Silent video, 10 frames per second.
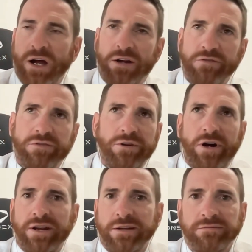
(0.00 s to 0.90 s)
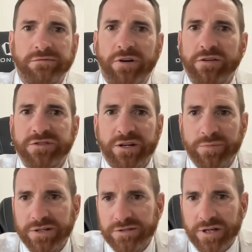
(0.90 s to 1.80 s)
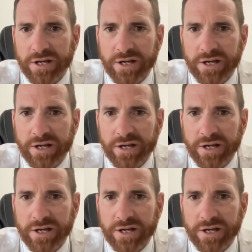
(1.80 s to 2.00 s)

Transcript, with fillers: 195 centimeters.